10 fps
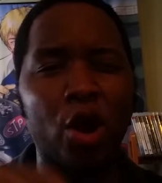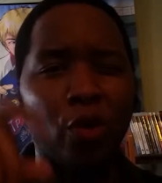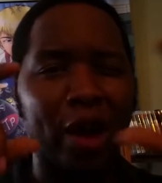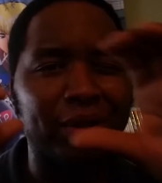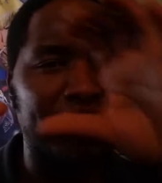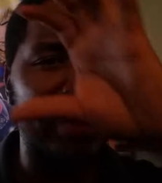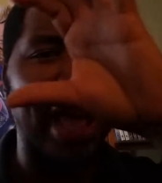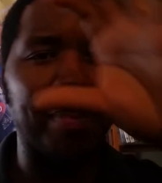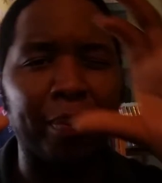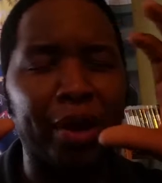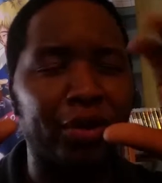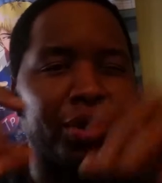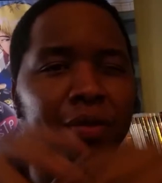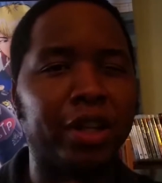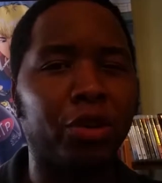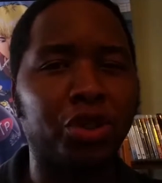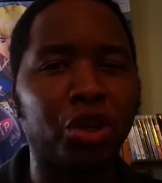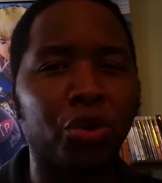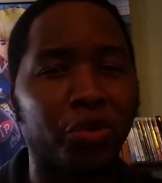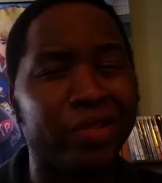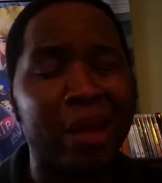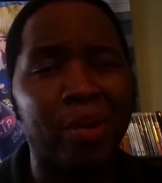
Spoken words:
go around snapping pictures of little children,